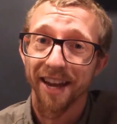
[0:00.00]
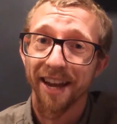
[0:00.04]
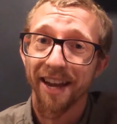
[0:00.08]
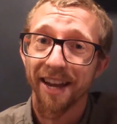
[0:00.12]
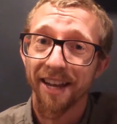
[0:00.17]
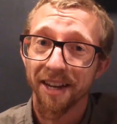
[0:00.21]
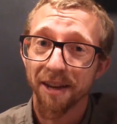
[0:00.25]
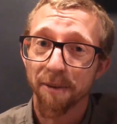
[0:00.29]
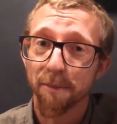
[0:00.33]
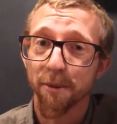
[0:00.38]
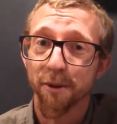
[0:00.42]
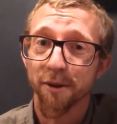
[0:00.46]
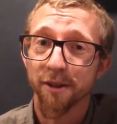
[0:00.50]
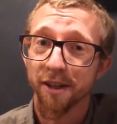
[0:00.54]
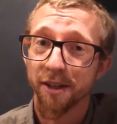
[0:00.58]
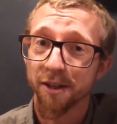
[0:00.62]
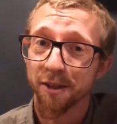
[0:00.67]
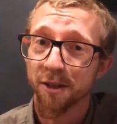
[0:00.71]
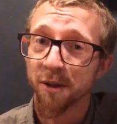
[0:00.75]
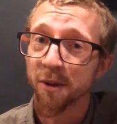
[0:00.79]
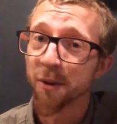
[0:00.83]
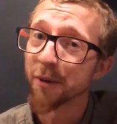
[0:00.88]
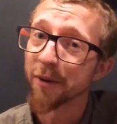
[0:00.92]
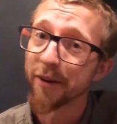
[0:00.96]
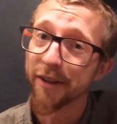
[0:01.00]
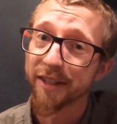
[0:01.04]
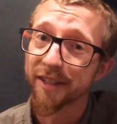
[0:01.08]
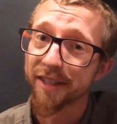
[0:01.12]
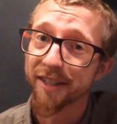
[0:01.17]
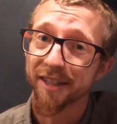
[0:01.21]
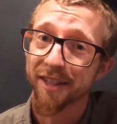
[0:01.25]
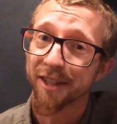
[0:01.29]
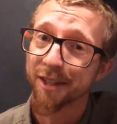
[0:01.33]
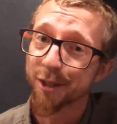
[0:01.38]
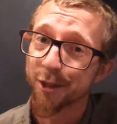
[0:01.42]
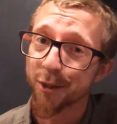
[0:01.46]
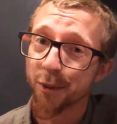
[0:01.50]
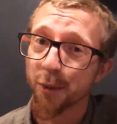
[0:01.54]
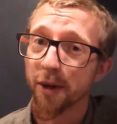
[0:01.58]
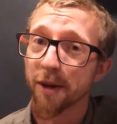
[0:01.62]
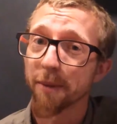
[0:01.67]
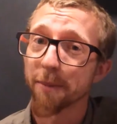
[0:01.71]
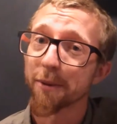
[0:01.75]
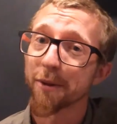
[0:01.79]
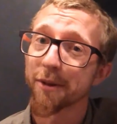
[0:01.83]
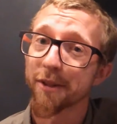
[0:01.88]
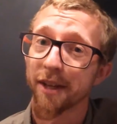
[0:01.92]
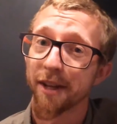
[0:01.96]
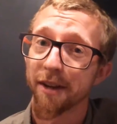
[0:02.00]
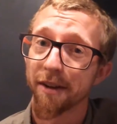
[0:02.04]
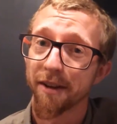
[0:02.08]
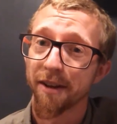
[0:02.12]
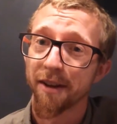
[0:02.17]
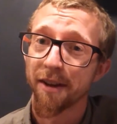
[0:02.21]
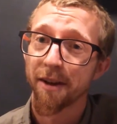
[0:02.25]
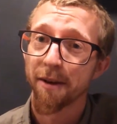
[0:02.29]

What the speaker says: 80% tourists and 20%